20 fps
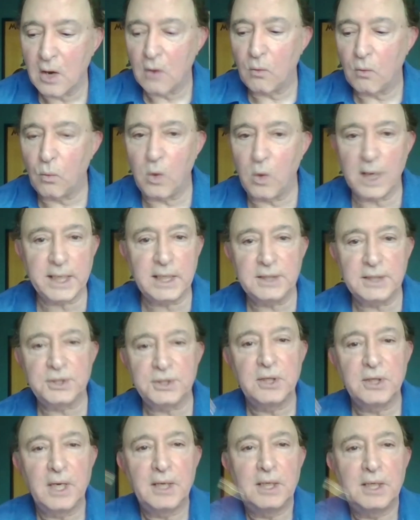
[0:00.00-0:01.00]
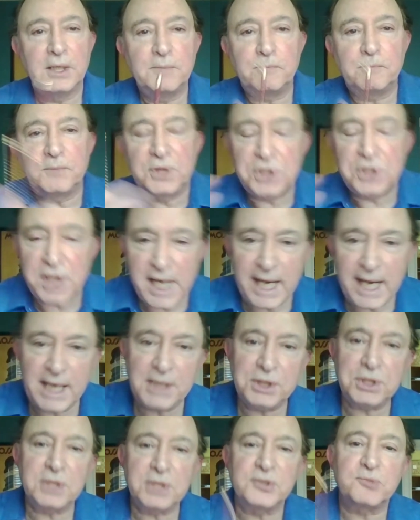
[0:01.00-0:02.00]
One is
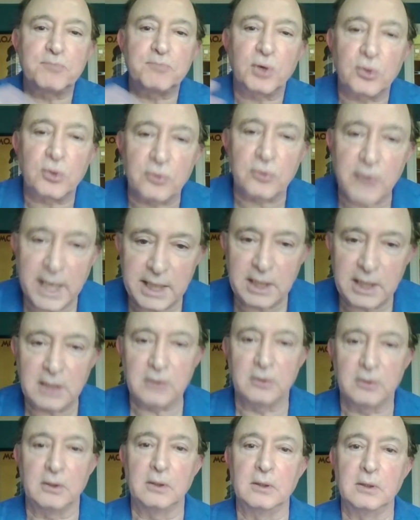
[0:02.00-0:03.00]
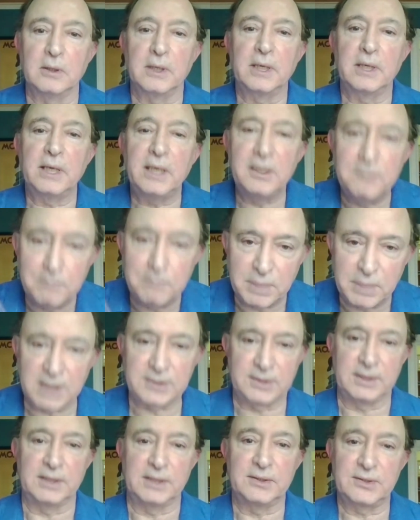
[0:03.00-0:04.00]
change is perennial in
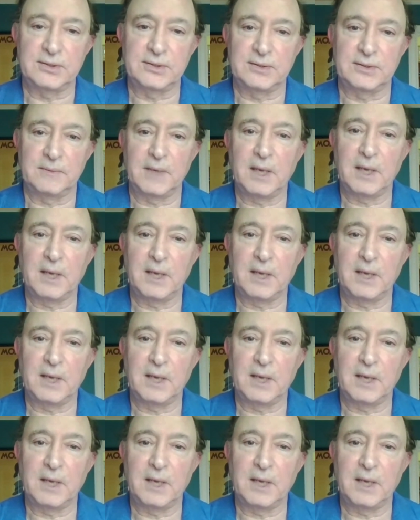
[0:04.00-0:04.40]
business.